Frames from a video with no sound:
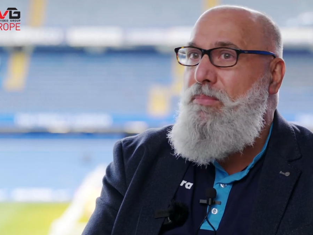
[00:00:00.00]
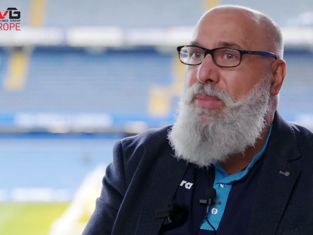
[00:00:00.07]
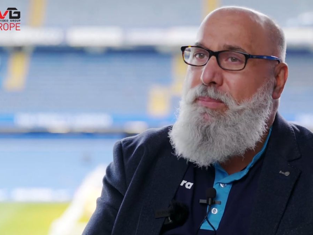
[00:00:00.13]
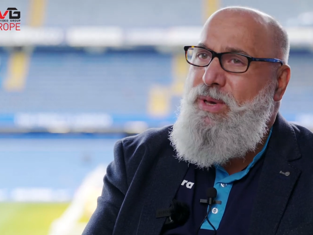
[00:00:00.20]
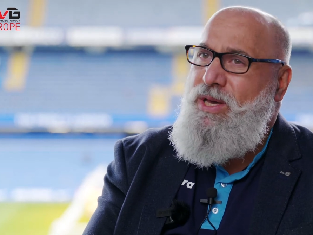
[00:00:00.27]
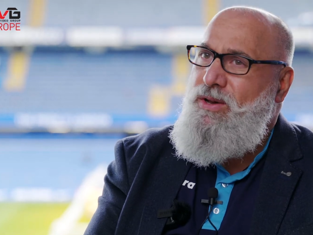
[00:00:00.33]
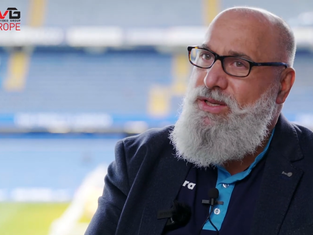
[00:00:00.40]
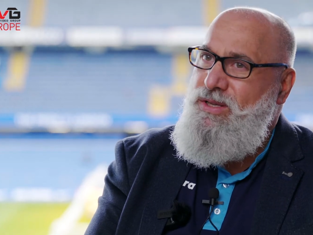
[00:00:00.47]
But
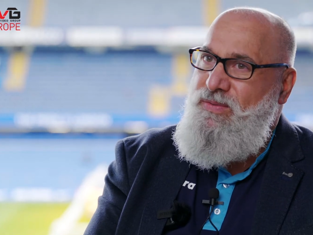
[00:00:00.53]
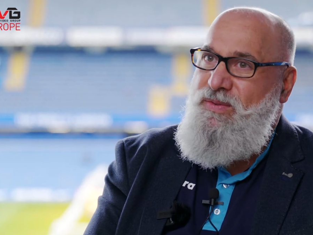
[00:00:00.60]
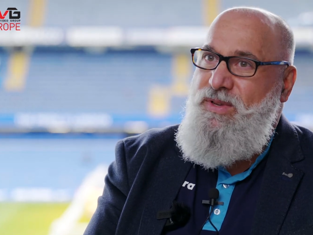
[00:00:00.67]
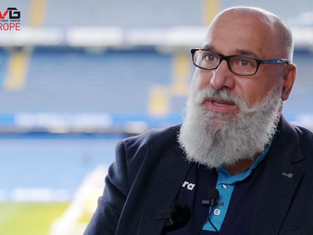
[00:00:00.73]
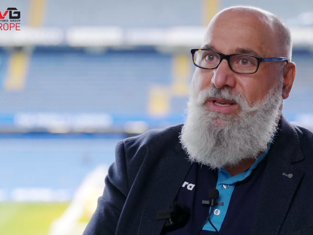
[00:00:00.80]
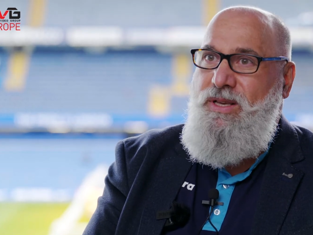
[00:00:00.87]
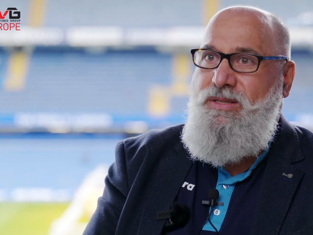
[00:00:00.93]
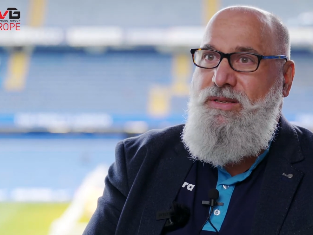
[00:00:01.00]
because of
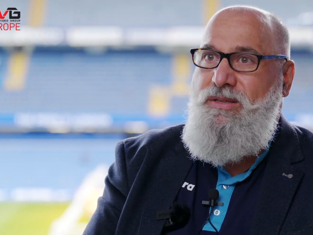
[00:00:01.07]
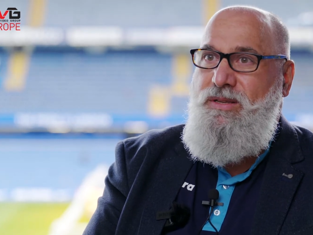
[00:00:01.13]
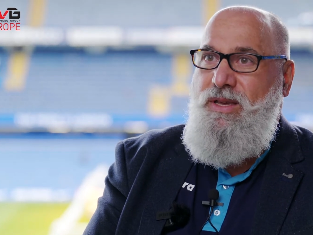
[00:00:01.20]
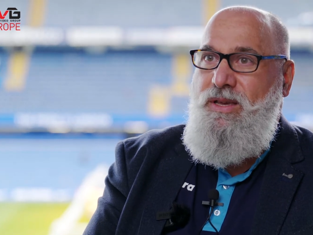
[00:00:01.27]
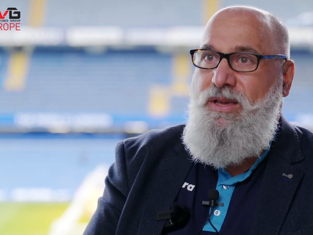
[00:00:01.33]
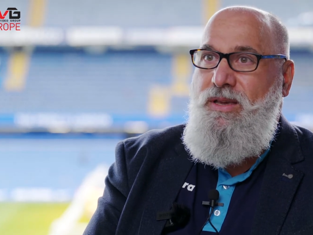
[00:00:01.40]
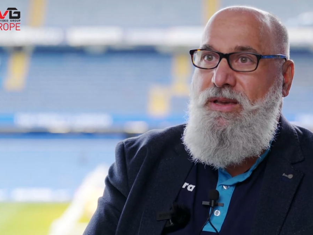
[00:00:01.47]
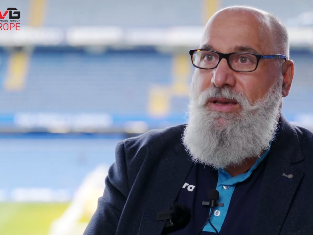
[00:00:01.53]

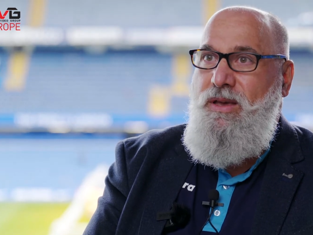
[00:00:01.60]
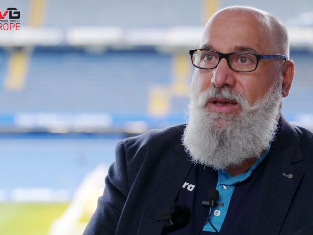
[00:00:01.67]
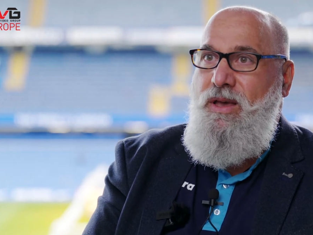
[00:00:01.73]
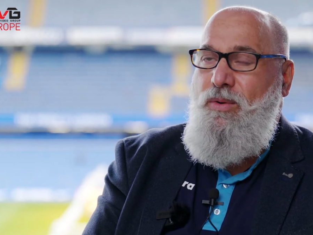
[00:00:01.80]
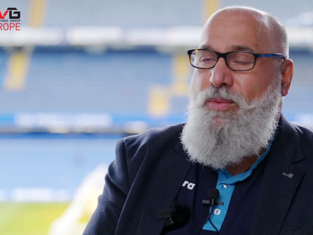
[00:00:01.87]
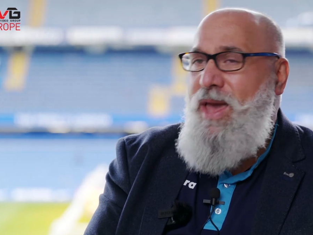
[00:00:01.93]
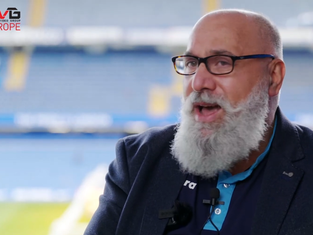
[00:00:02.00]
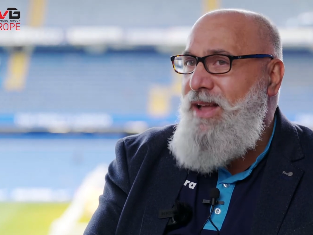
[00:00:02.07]
necessity,
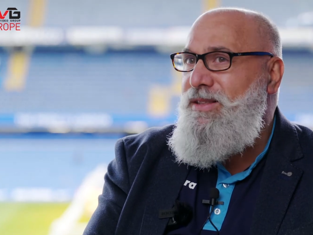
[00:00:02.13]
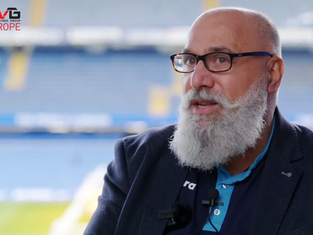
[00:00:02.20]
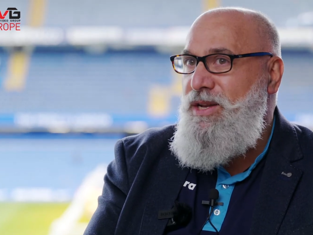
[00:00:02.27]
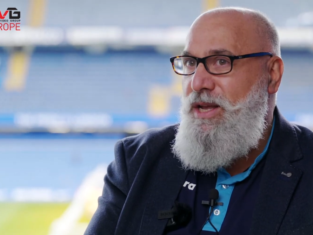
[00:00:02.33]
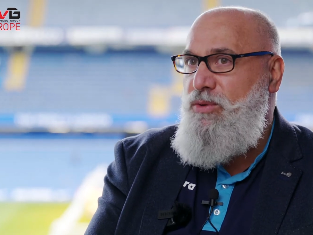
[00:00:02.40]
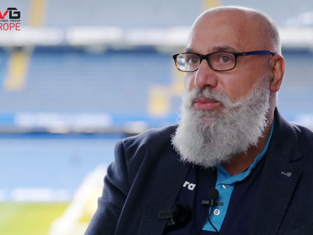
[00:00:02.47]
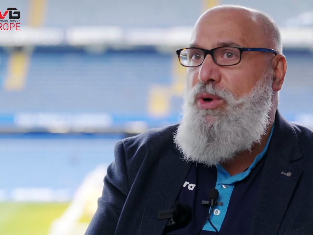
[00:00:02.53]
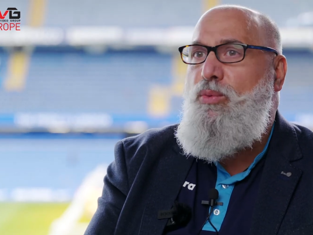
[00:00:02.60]
we had the
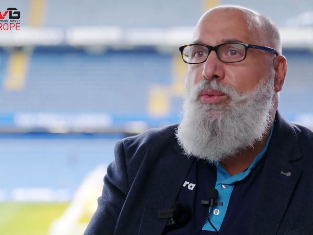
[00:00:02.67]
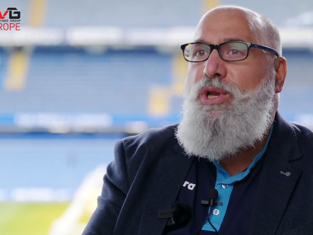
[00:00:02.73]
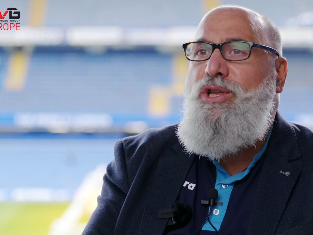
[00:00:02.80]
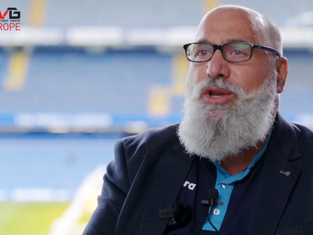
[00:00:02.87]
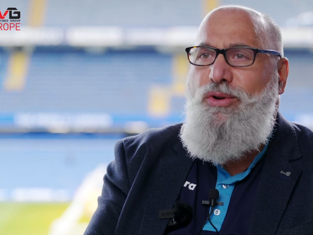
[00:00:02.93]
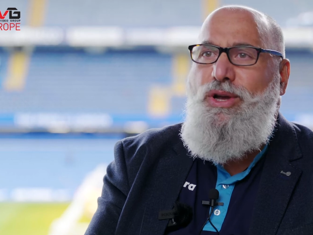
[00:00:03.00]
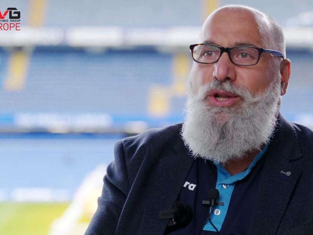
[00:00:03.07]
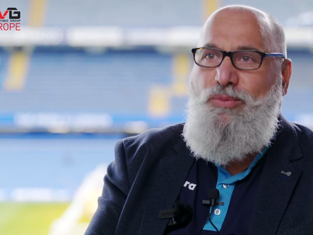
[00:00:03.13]
network, we
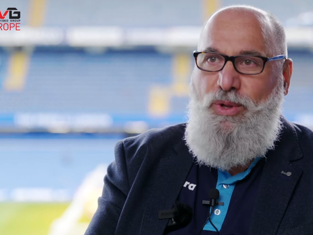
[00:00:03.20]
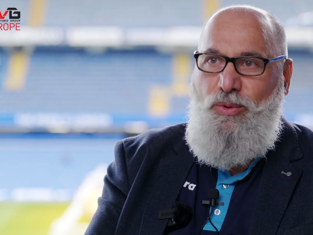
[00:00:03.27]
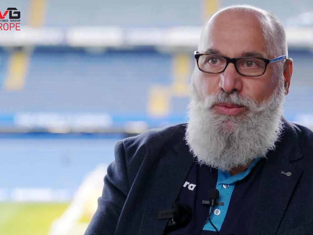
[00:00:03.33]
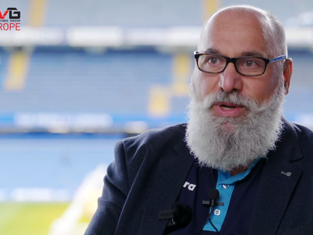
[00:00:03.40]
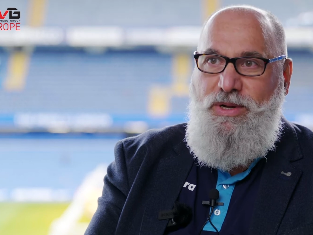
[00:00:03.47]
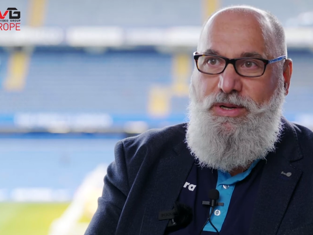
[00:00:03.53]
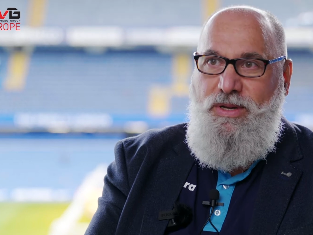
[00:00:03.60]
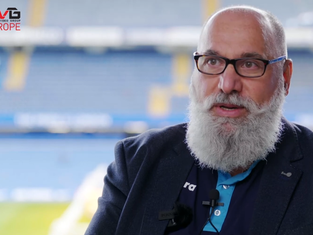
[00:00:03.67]
knew it will
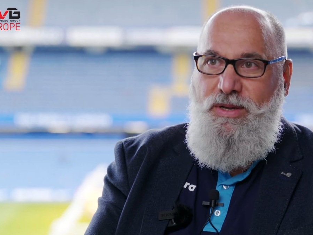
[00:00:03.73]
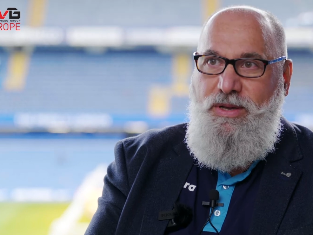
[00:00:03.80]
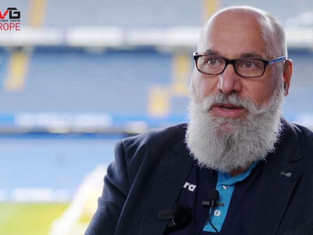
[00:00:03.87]
work.